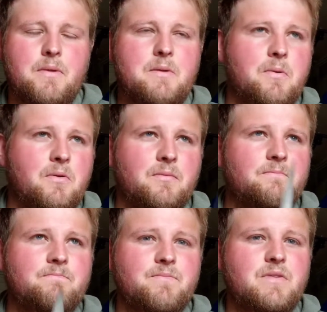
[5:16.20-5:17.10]
people
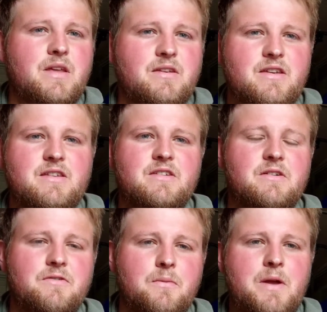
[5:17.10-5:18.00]
it's
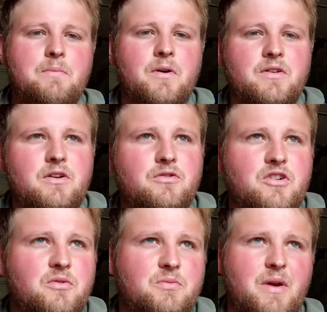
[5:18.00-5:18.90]
easier for people on
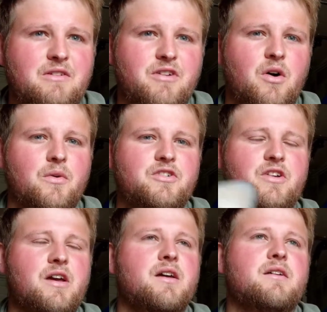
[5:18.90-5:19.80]
YouTube to pick fault with
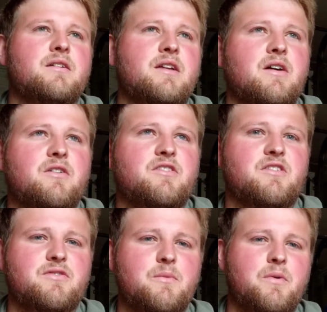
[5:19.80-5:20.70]
shit, you know, because
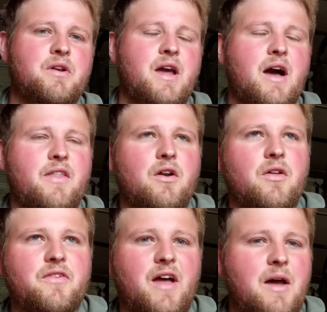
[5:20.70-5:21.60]
if you're putting it out there
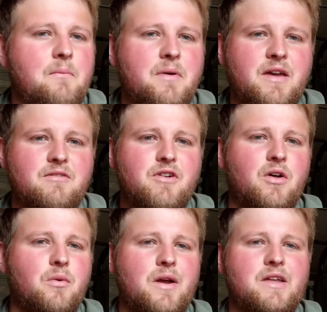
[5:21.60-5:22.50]
all the time, picking
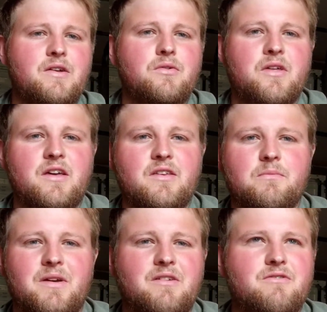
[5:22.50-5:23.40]
fault the way you do things,
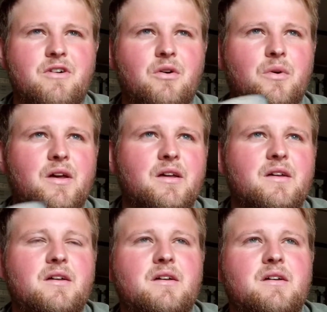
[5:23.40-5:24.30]
picking fault with,
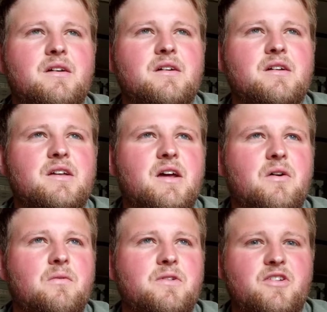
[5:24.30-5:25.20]
you
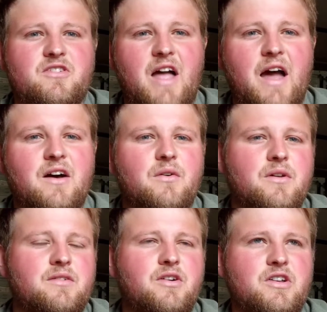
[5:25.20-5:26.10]
know, your
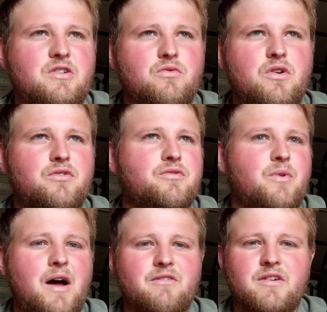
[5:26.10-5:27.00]
style, calling you rough,
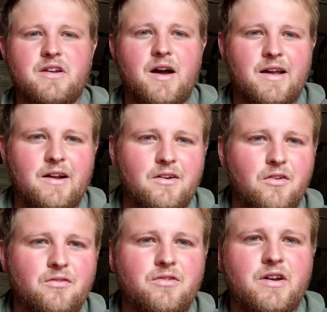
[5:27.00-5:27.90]
whatever, you know, I get
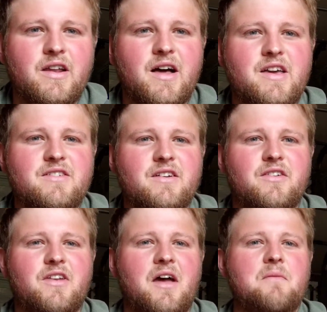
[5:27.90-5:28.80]
called fucking lazy all
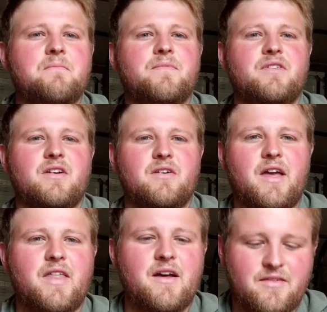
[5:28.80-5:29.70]
the time, so I don't
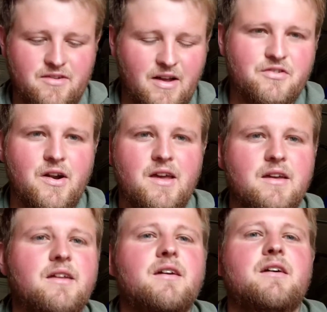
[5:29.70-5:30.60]
get there until after
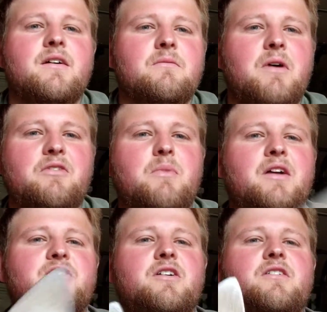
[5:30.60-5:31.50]
eight. That's
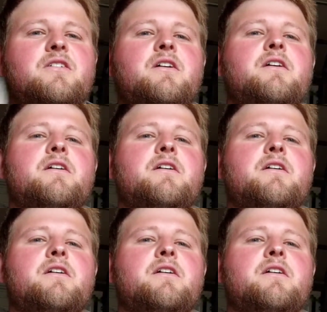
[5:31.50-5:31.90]
my choice.